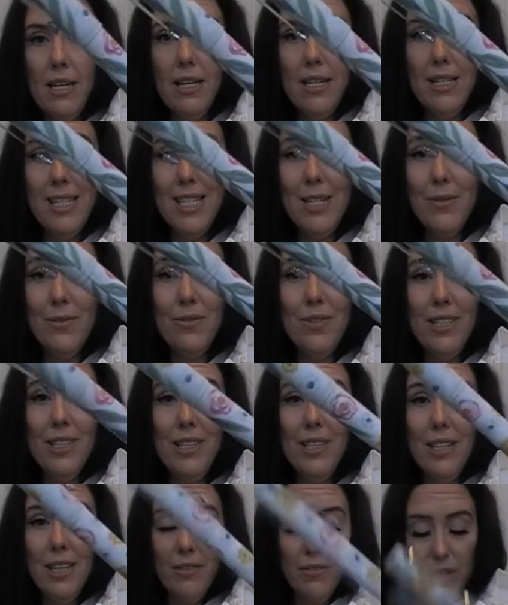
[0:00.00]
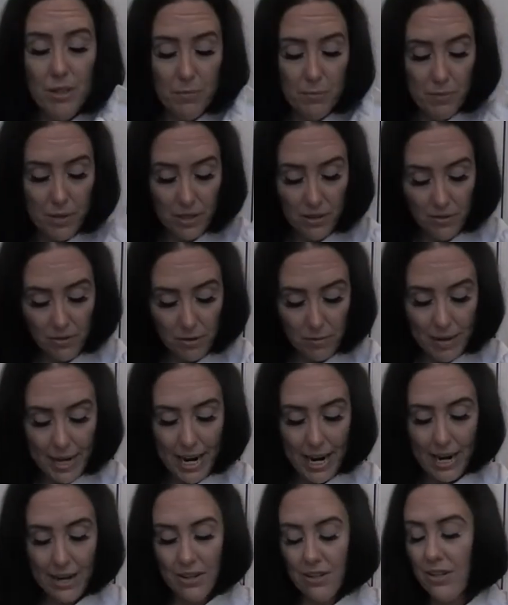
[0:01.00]
So really love them. Beautiful
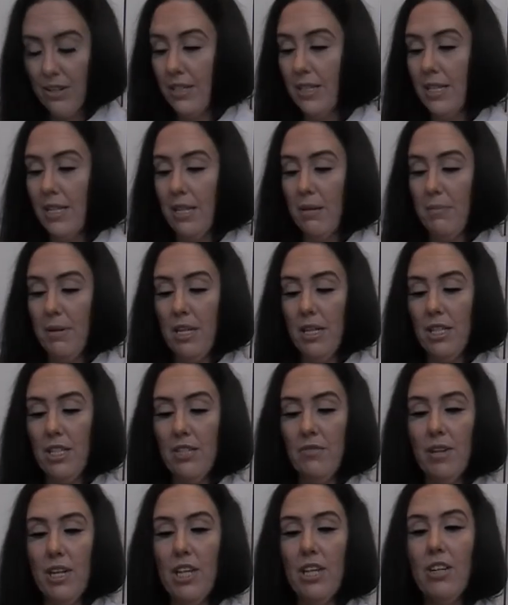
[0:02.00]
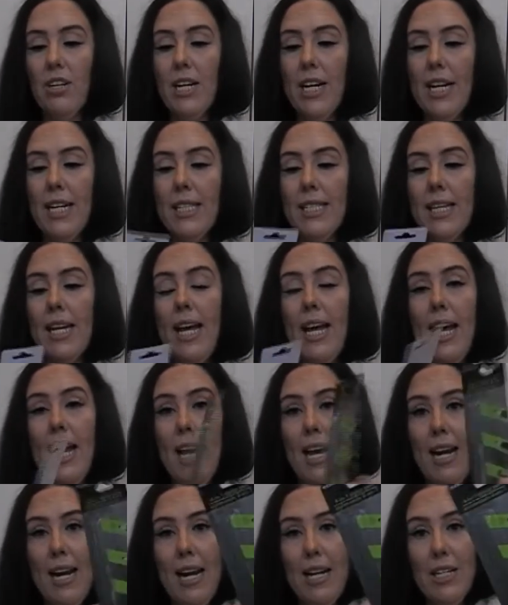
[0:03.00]
patterns and the pens write great.
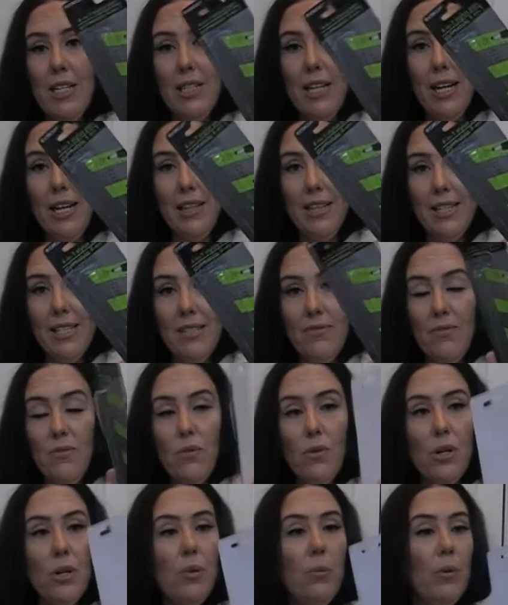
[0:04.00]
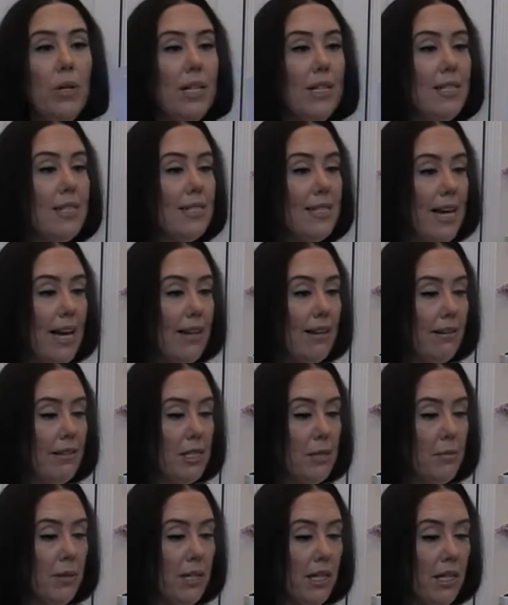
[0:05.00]
And I do like this 4-in-1 stylus
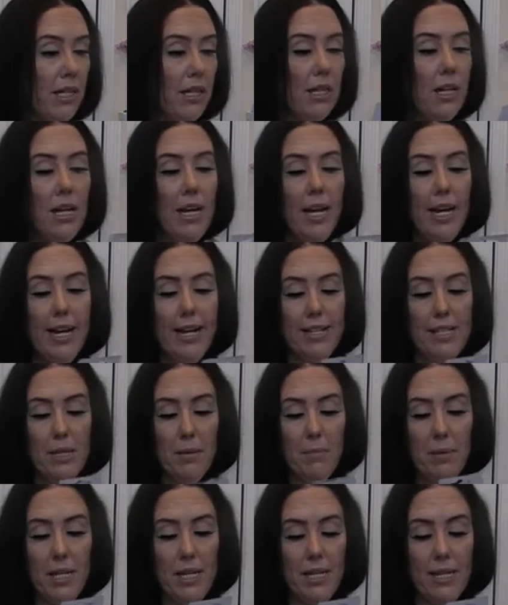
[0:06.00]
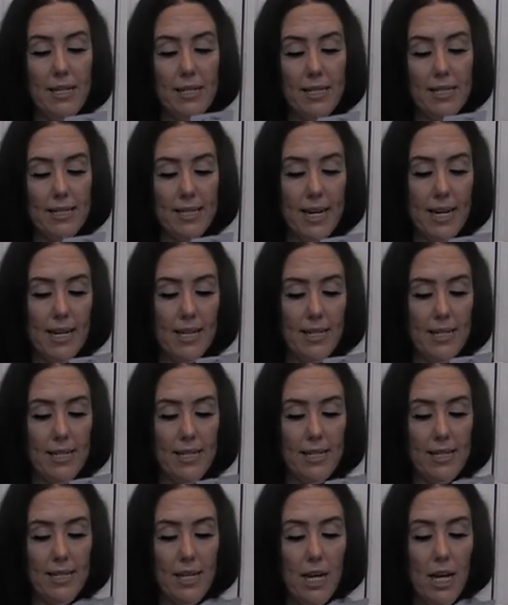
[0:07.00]
pen. It's a pen
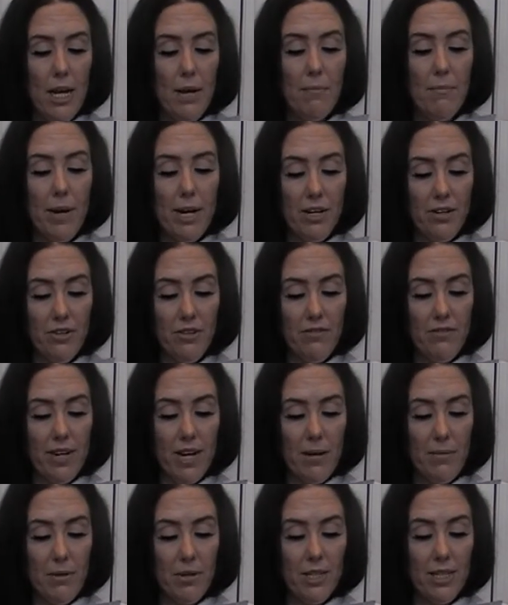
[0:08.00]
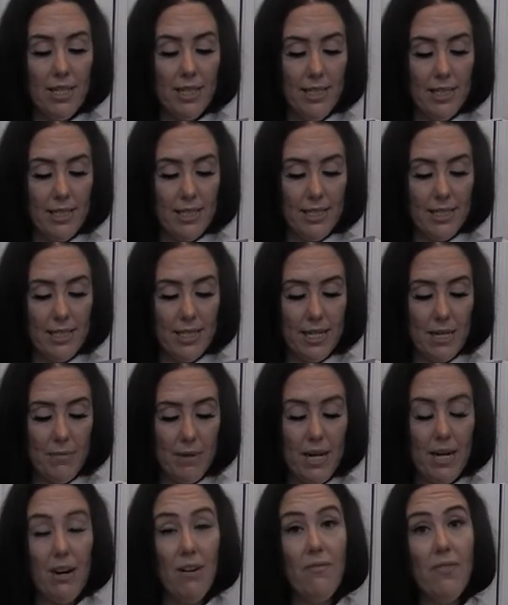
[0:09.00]
stylus microfiber cleaning tip
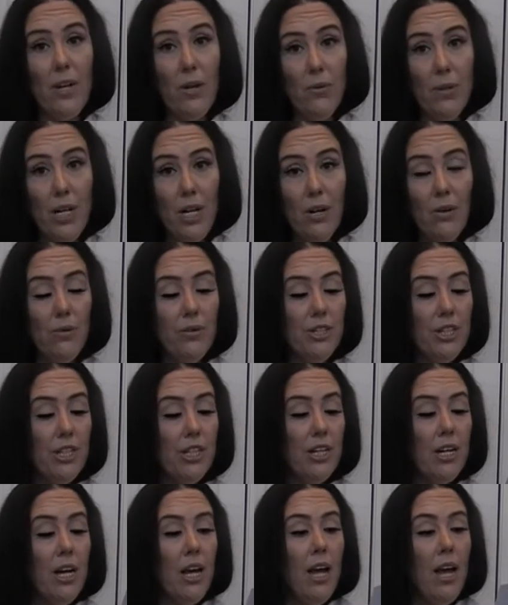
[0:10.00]
and a phone holder.